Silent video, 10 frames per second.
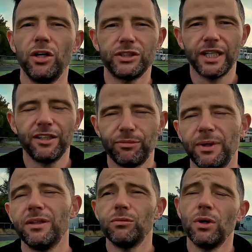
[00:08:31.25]
outside of
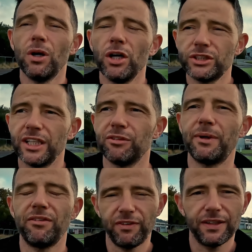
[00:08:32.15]

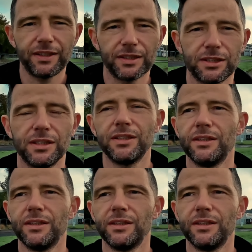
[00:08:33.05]
my faith. It's